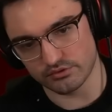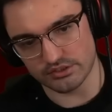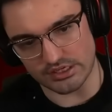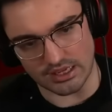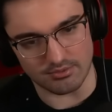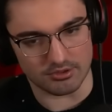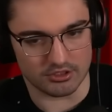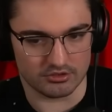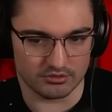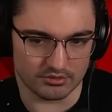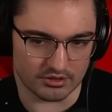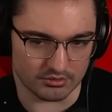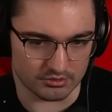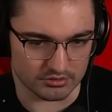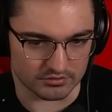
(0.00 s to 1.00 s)
damn it.
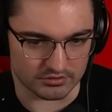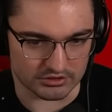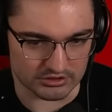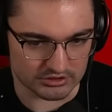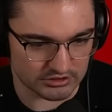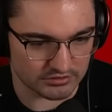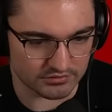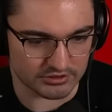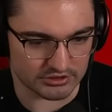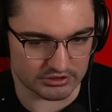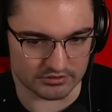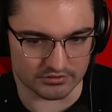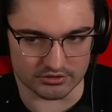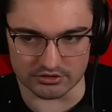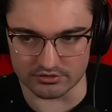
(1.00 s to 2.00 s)
I would have loved to
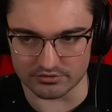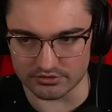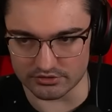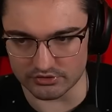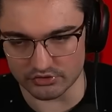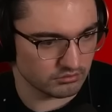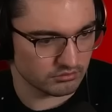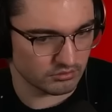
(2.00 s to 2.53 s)
have an office.